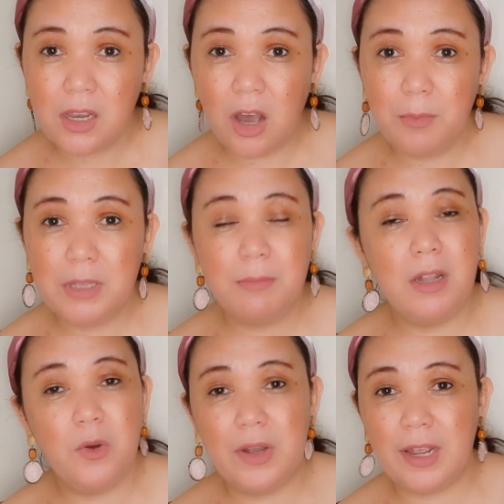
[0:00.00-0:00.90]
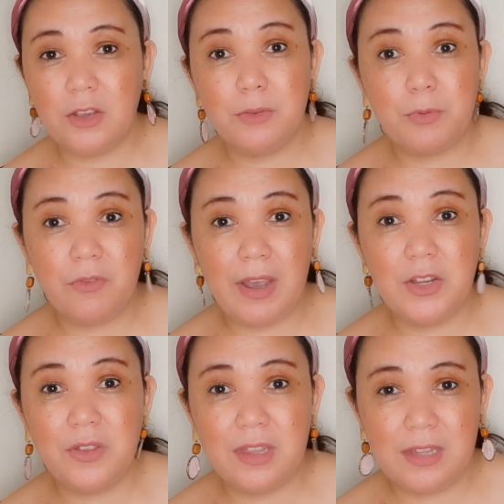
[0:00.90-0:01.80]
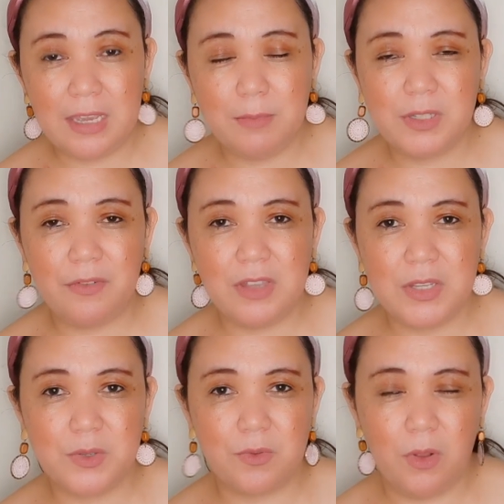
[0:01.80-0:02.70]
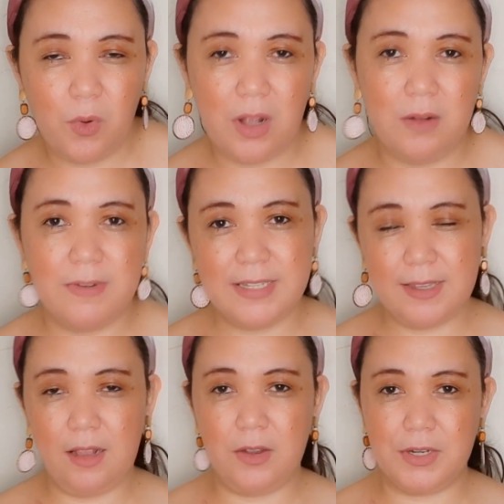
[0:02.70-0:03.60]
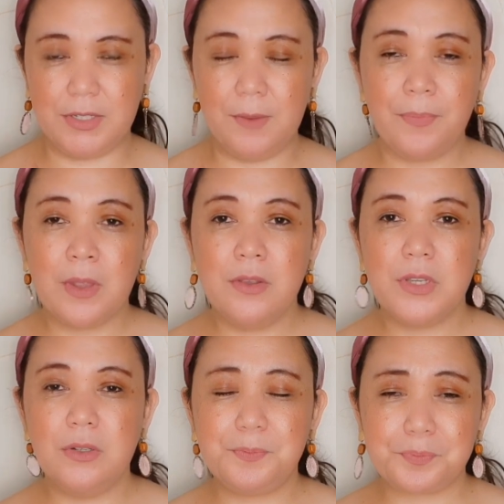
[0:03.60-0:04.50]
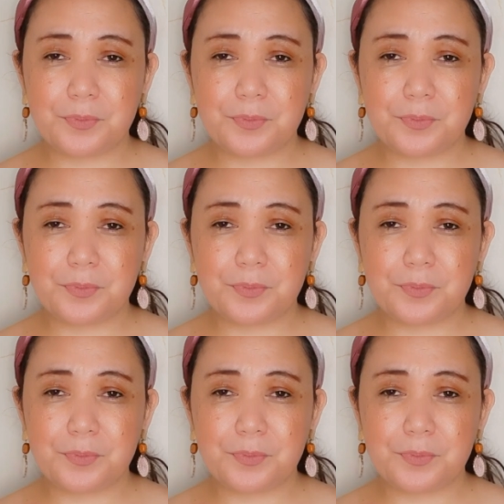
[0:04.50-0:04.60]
comment below and I could provide you the names of these local resellers. So